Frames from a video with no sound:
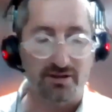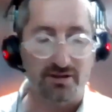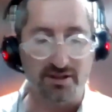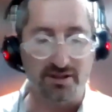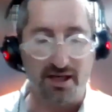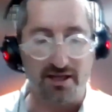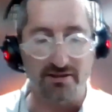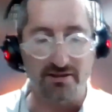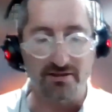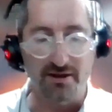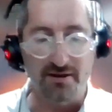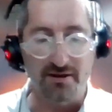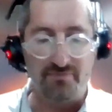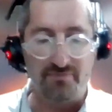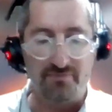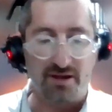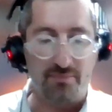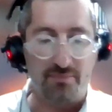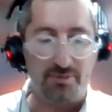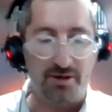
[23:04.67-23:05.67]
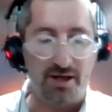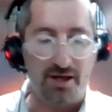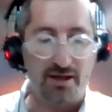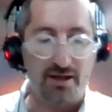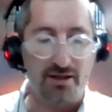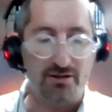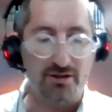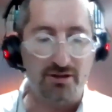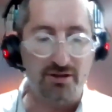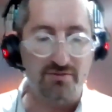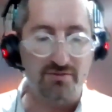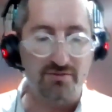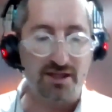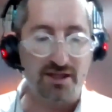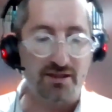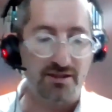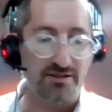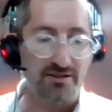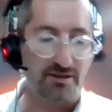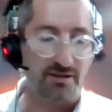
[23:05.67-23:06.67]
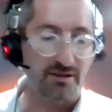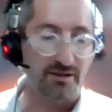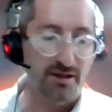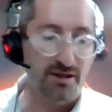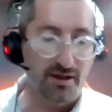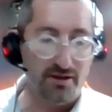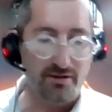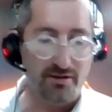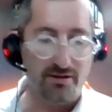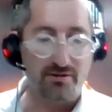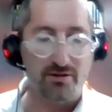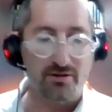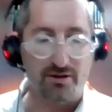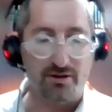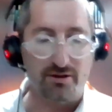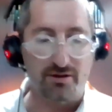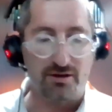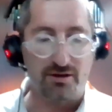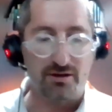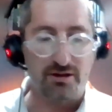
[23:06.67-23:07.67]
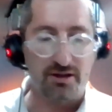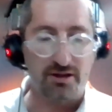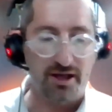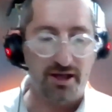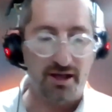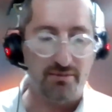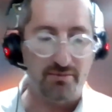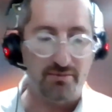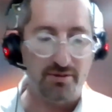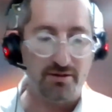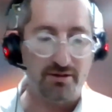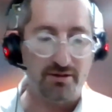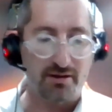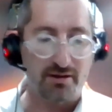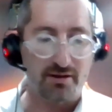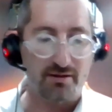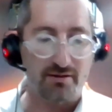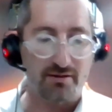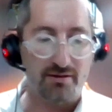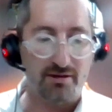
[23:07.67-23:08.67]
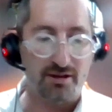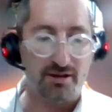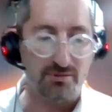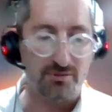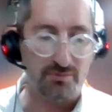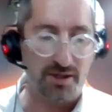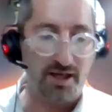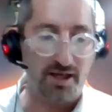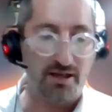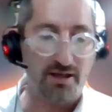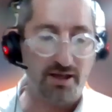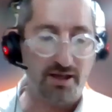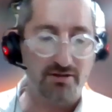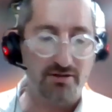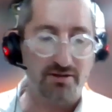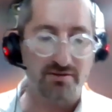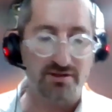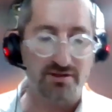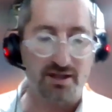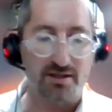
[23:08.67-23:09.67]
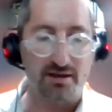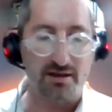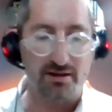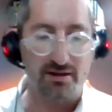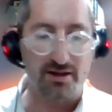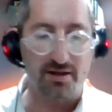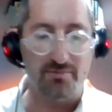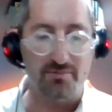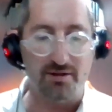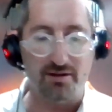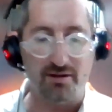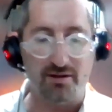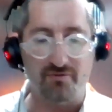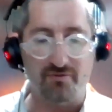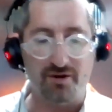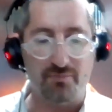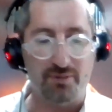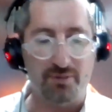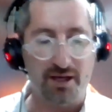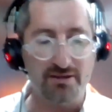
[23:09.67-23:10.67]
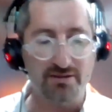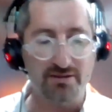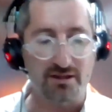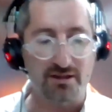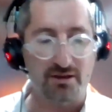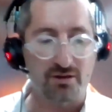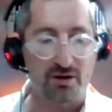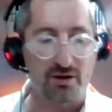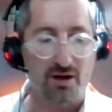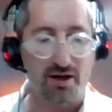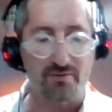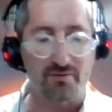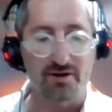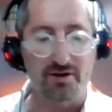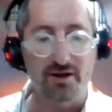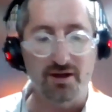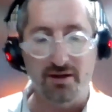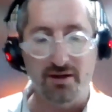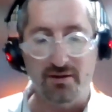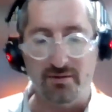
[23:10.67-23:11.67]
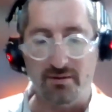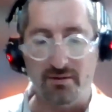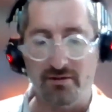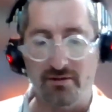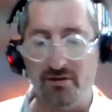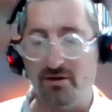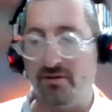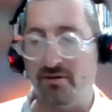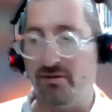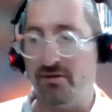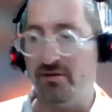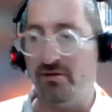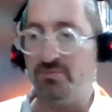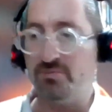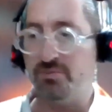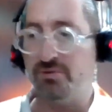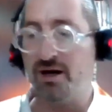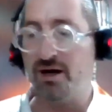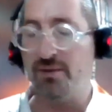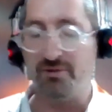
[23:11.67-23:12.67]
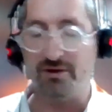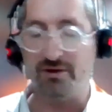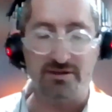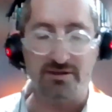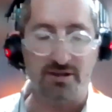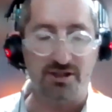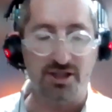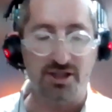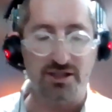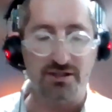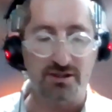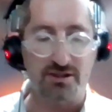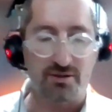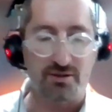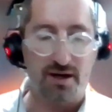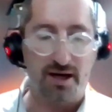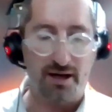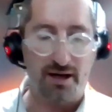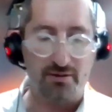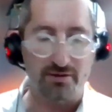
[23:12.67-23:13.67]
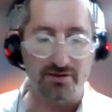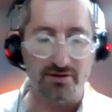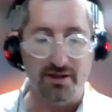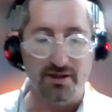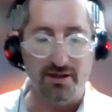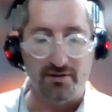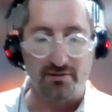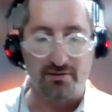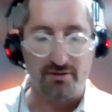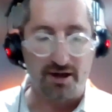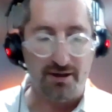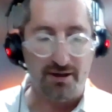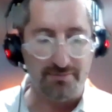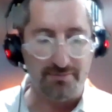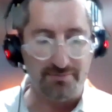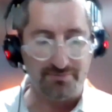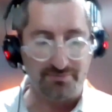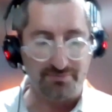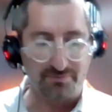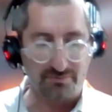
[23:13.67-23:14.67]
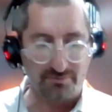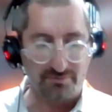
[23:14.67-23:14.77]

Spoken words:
He says that Bnei Chet could have said, listen, that your claim, that Bnei Chet could have said, that claimed that based on the law of this property is adjacent to ours, right?